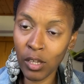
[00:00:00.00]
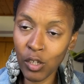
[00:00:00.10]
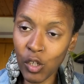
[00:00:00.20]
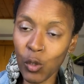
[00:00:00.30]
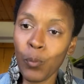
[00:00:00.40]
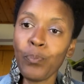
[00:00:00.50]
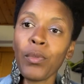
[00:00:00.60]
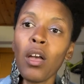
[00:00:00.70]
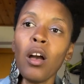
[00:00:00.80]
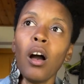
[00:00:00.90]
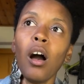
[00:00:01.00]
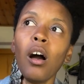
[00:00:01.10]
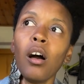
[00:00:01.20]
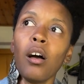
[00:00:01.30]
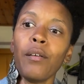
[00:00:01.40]
too.
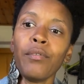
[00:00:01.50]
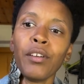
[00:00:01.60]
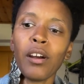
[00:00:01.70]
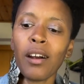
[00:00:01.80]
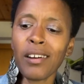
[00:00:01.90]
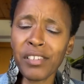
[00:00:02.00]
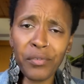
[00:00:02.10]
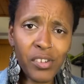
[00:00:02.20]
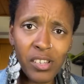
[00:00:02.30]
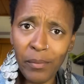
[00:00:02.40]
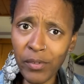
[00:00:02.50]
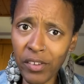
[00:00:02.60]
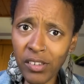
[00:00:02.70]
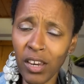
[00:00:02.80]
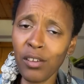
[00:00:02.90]
There are different types of
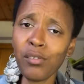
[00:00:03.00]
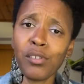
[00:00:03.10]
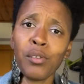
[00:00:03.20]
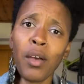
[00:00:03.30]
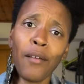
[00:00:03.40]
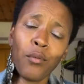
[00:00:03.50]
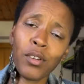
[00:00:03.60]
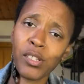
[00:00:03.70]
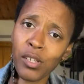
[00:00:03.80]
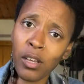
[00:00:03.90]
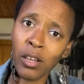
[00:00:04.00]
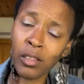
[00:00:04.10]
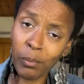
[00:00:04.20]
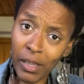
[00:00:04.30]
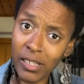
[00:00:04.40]
containers. You have ones,
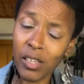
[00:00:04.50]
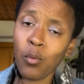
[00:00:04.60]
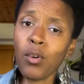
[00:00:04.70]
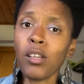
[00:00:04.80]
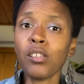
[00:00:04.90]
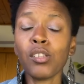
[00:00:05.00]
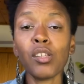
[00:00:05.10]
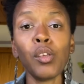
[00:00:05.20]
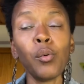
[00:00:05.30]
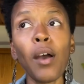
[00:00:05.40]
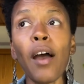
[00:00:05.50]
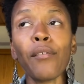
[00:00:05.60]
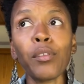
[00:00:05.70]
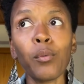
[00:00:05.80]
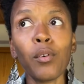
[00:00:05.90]
the plastic ones. You
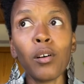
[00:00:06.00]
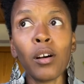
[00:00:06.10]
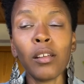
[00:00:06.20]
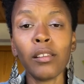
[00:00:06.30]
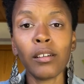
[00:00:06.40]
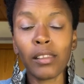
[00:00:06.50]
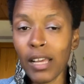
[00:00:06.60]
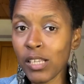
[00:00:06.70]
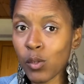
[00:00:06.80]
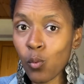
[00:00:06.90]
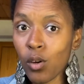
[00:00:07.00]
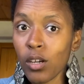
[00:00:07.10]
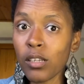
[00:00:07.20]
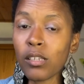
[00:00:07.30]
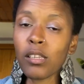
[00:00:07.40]
have the glass ones.